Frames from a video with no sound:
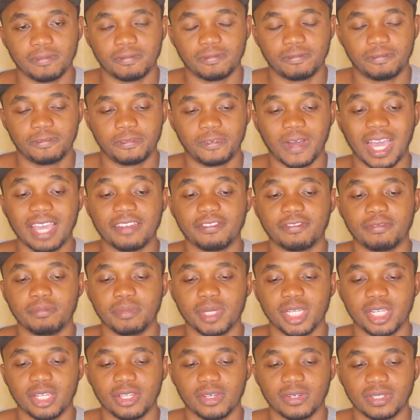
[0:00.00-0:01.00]
5
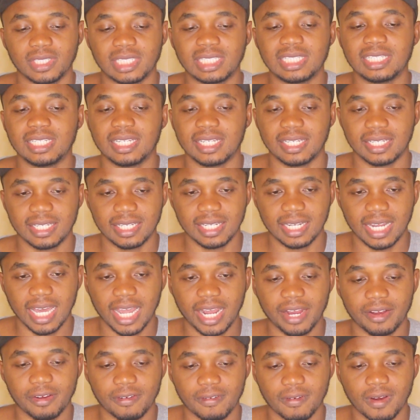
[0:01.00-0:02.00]
million
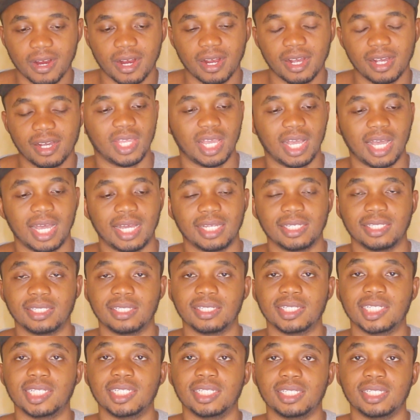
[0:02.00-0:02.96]
naira and